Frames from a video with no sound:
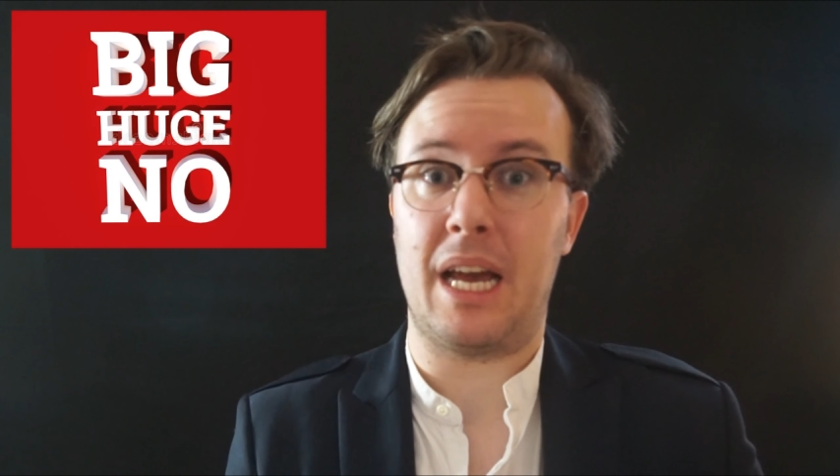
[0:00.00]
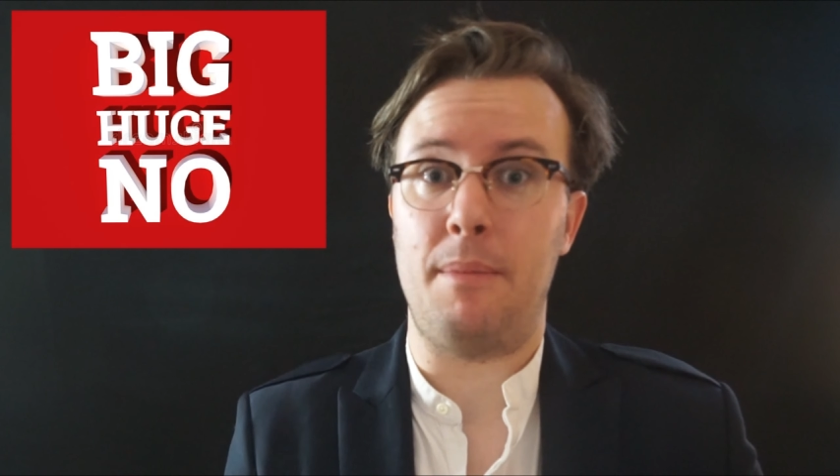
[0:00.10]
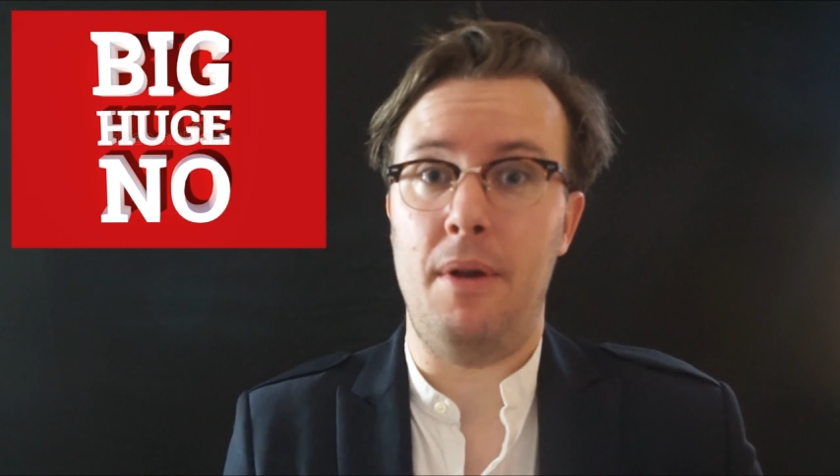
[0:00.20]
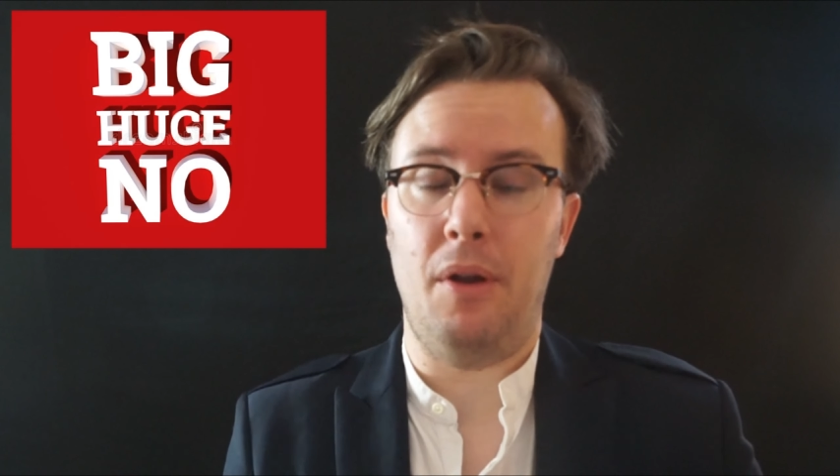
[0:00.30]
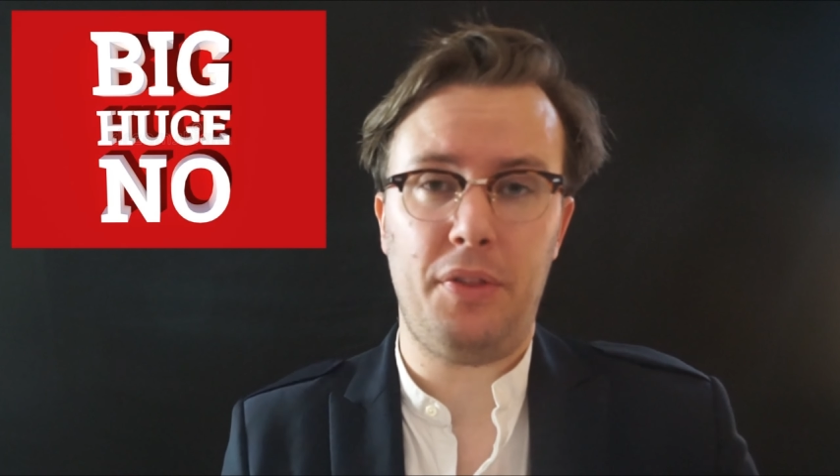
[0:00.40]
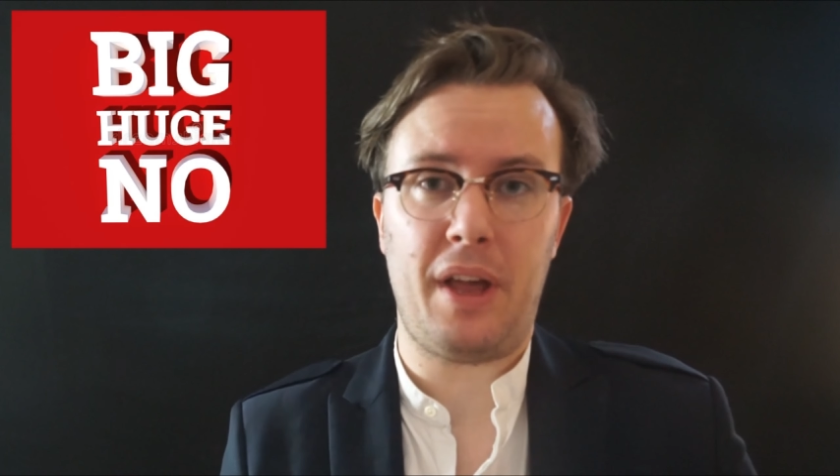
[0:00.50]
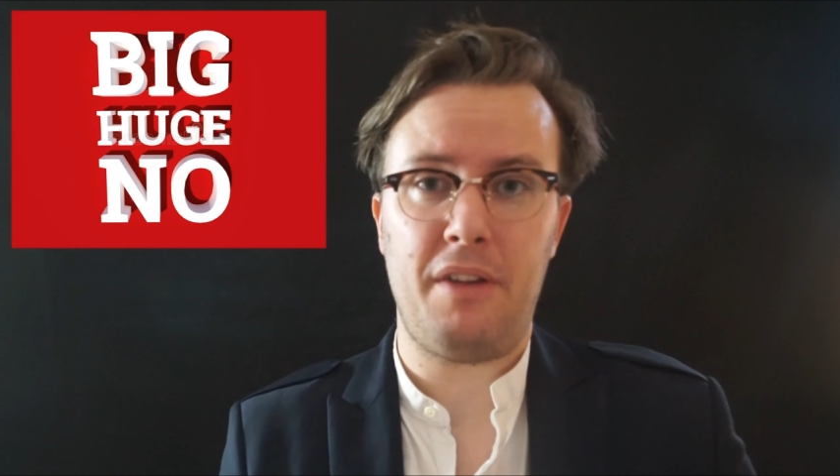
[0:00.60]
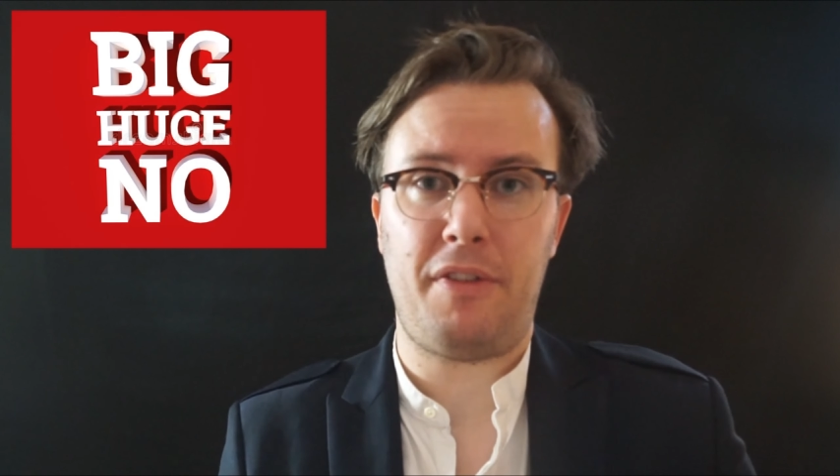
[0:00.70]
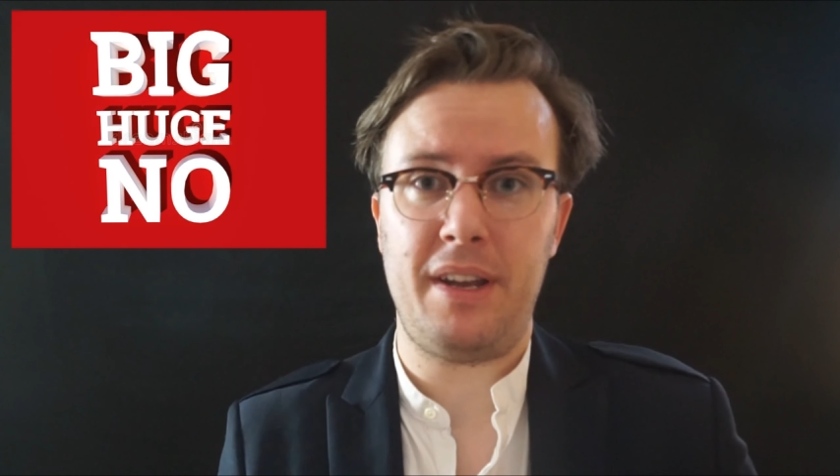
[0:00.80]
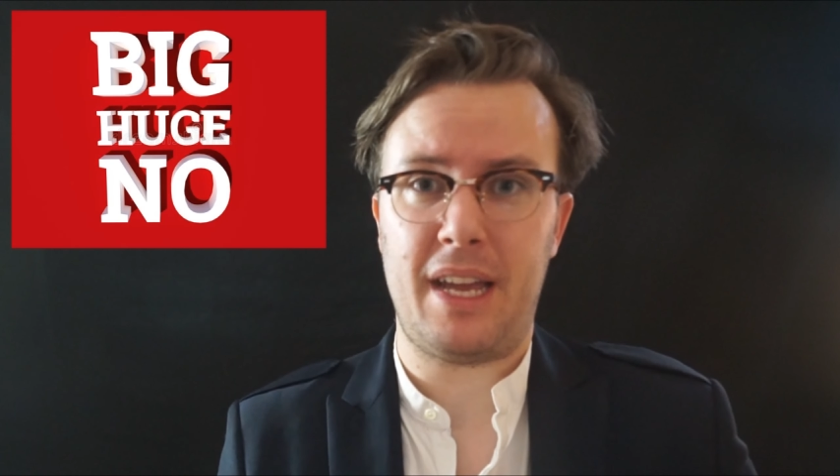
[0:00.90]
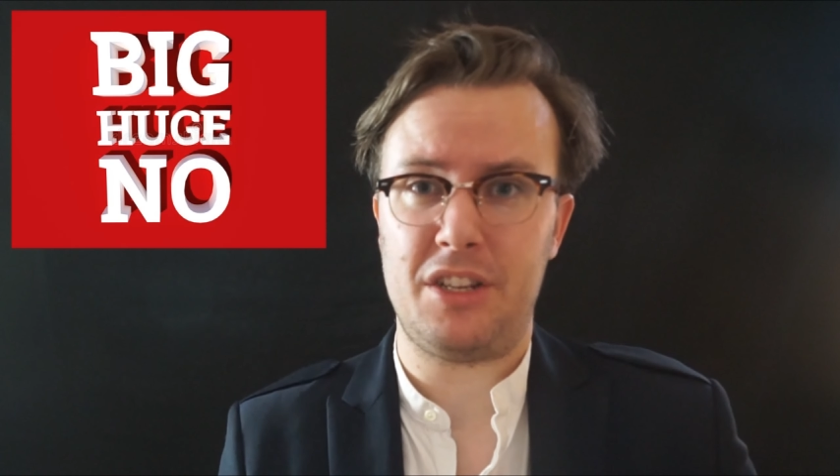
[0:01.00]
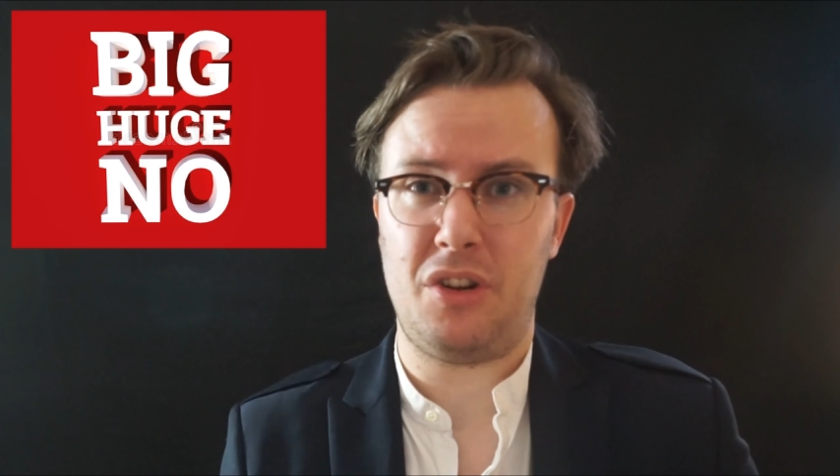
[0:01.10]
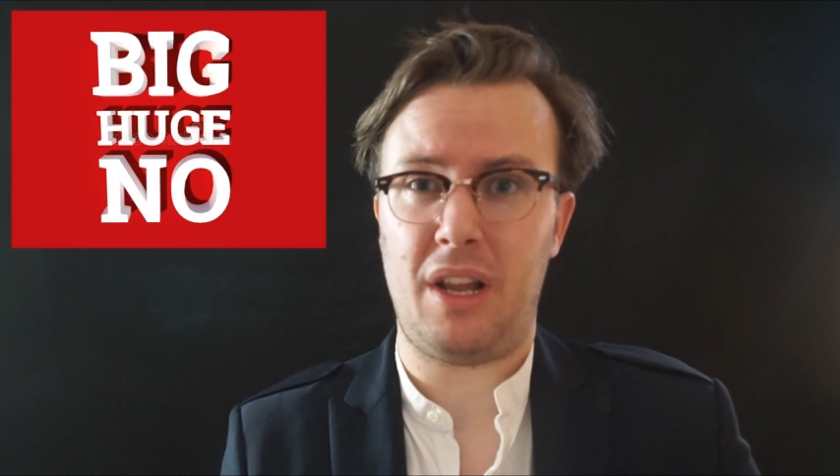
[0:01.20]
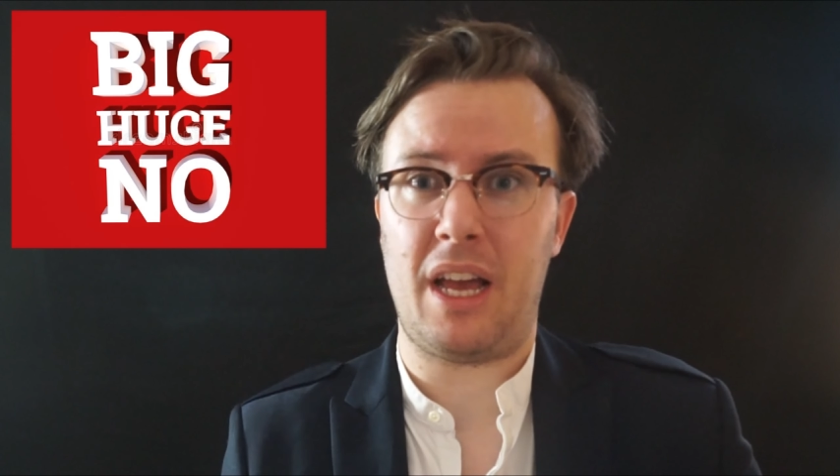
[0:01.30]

I'm not a financial